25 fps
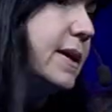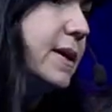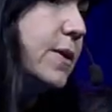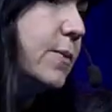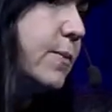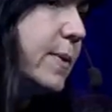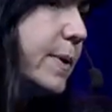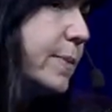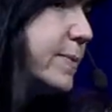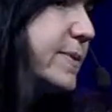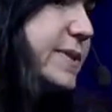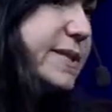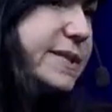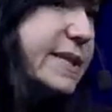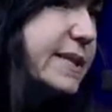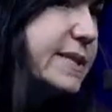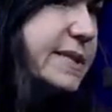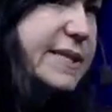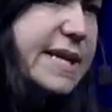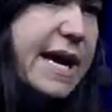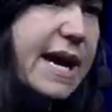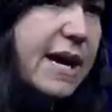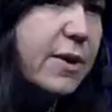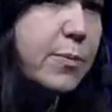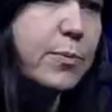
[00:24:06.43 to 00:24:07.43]
we will send
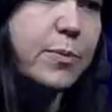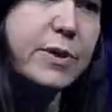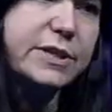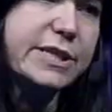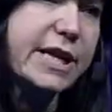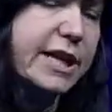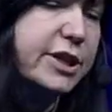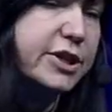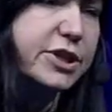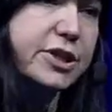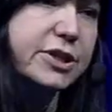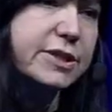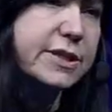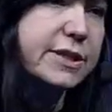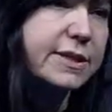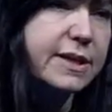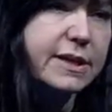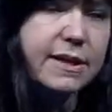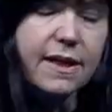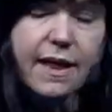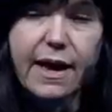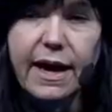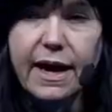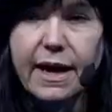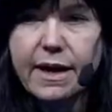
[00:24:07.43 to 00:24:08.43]
down protection to the
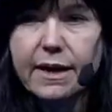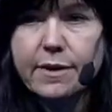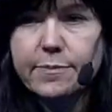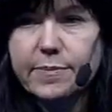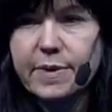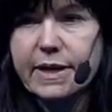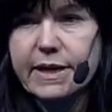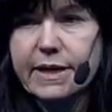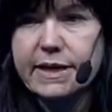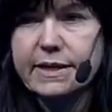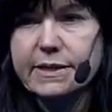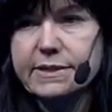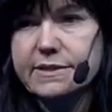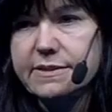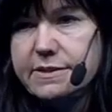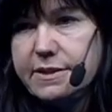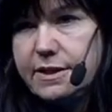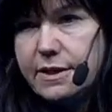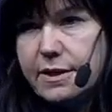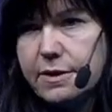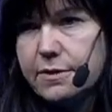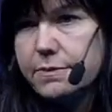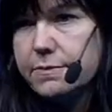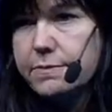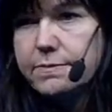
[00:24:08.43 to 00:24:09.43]
client because,
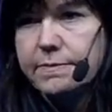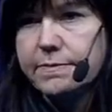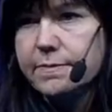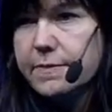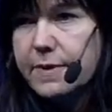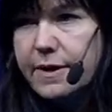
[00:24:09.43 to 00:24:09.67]
you know,